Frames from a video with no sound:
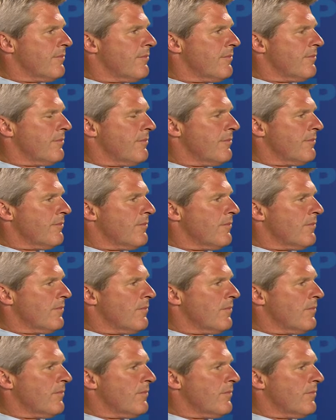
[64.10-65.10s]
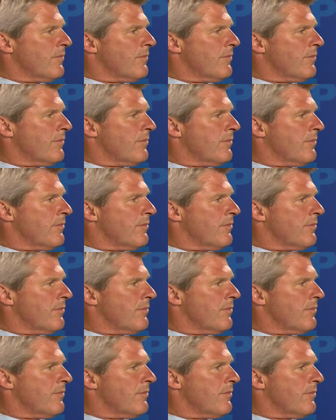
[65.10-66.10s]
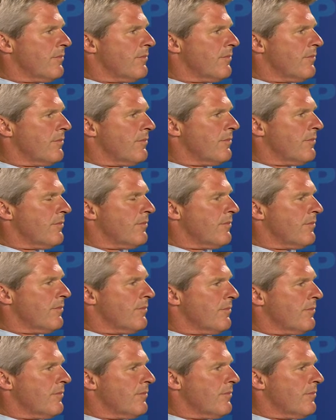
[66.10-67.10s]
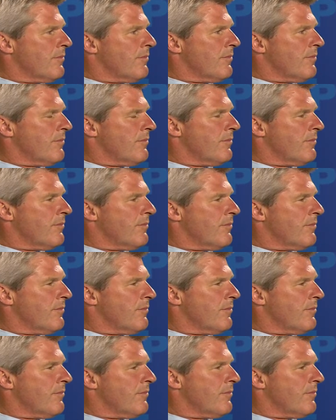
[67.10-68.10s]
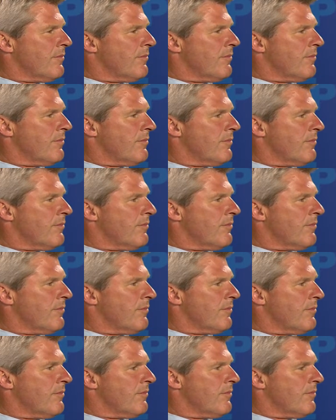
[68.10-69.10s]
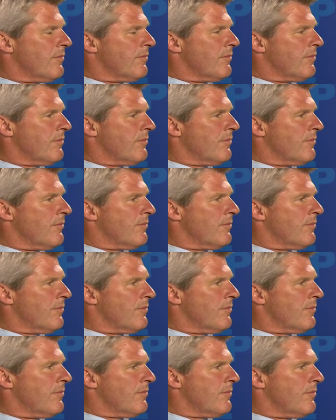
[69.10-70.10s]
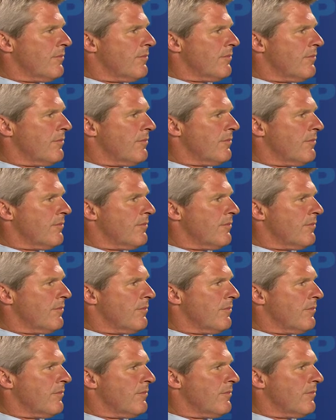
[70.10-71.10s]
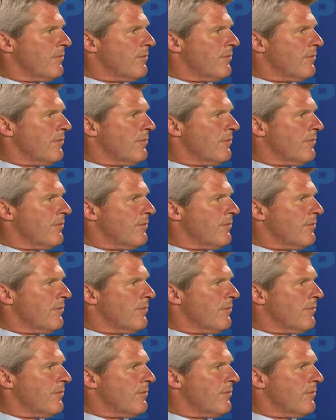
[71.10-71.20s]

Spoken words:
[no speech]